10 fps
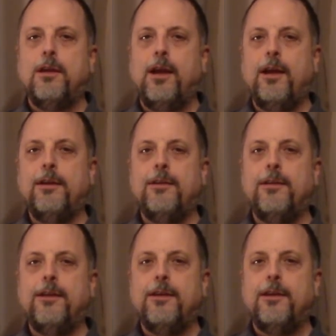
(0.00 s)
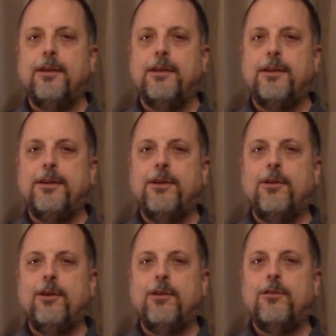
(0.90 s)
and
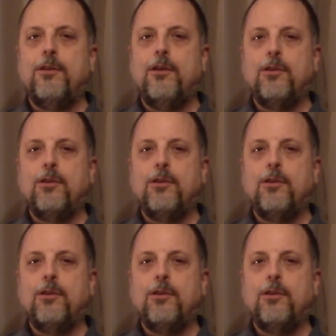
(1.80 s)
and there's